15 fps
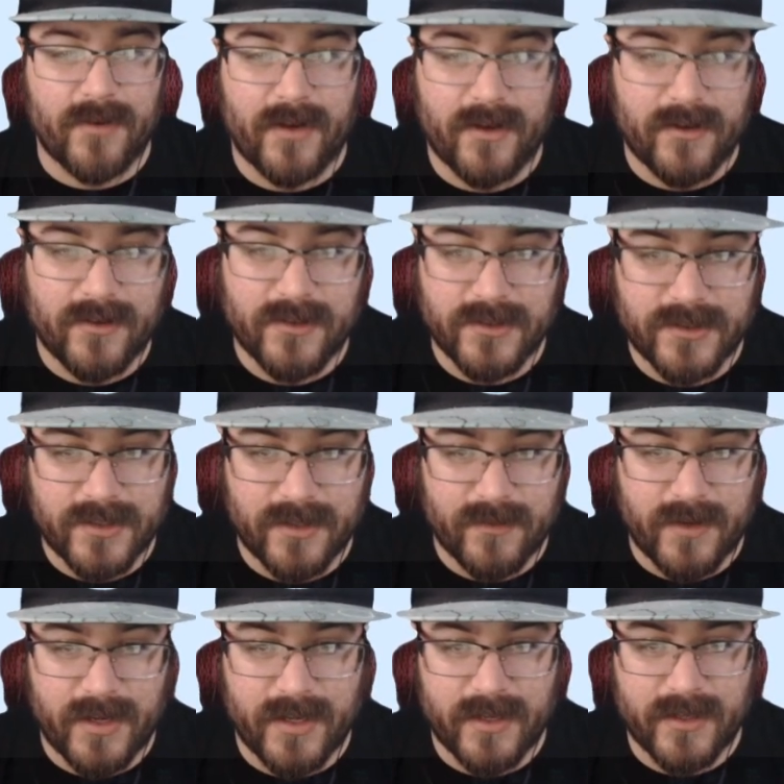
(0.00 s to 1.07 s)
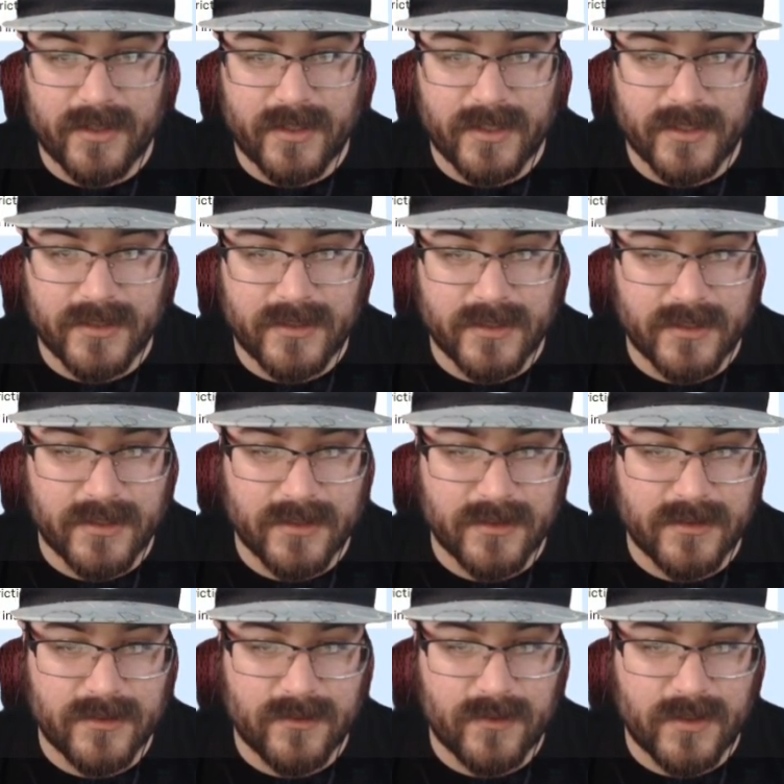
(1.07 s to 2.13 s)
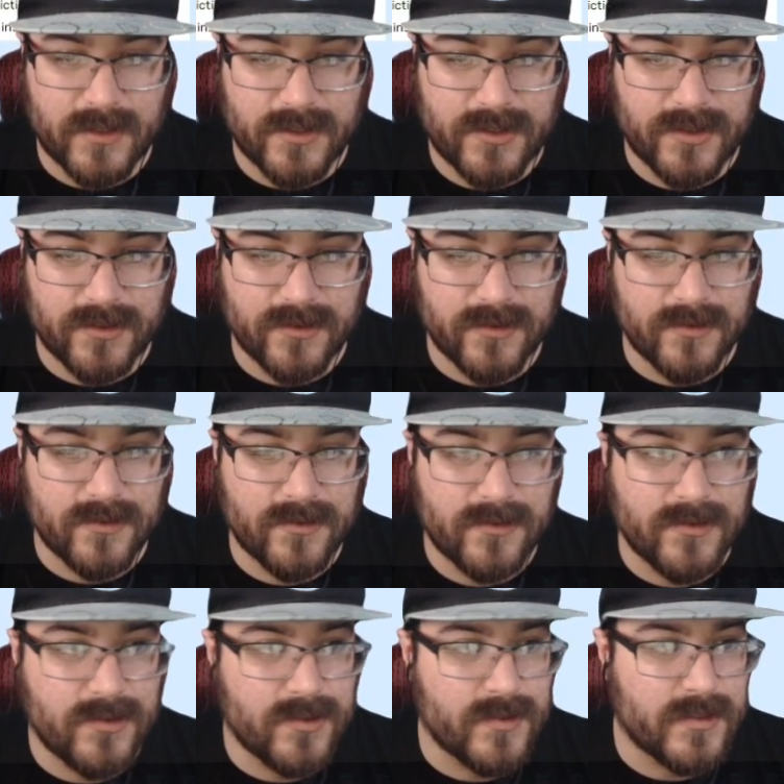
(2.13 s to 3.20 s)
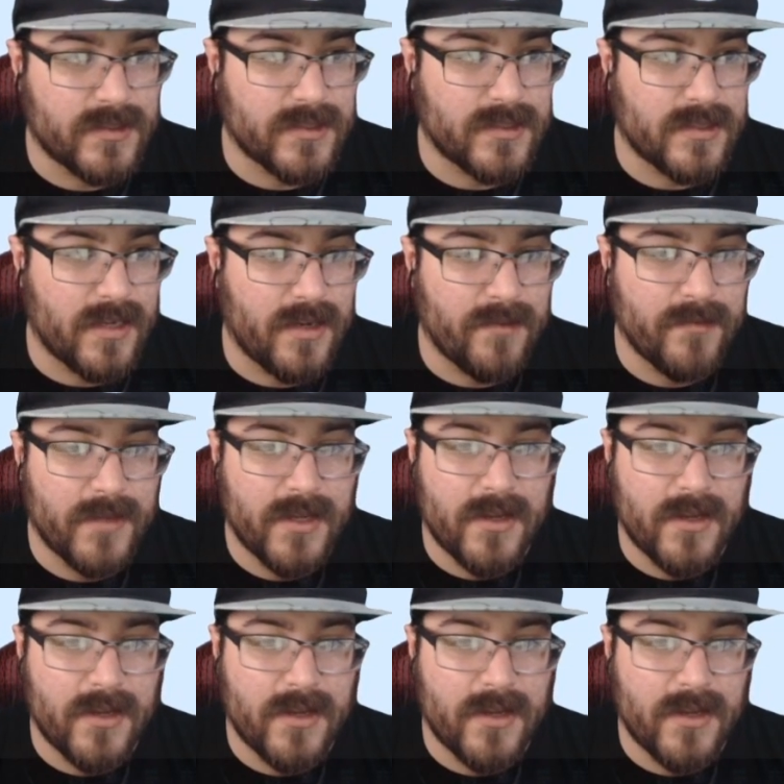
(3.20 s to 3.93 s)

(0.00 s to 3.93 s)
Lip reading: I don't understand why it didn't want to do it this time.